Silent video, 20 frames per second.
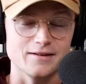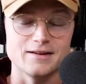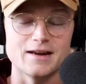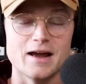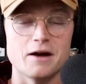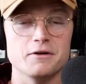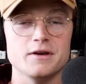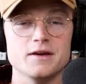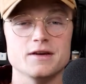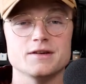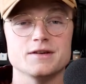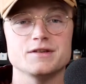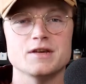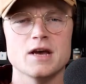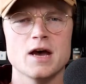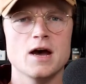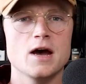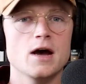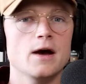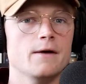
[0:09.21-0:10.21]
Now, he is
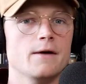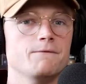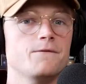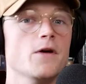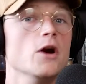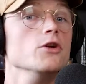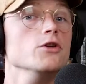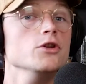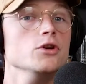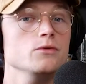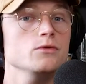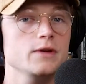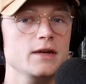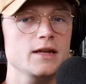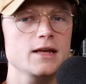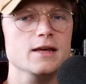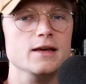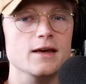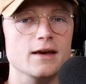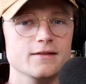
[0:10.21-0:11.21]
very
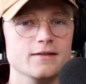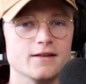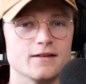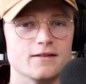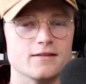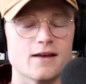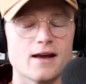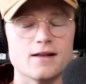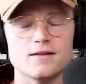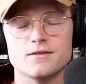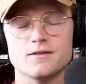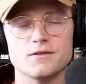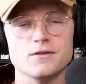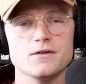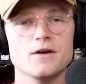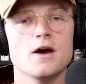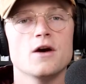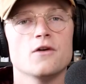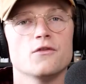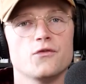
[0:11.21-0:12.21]
unique in the sense
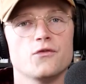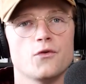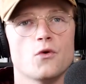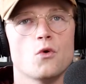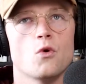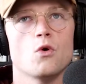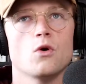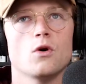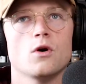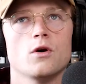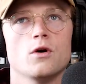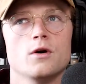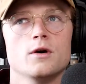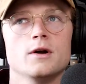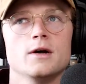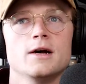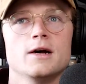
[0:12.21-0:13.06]
for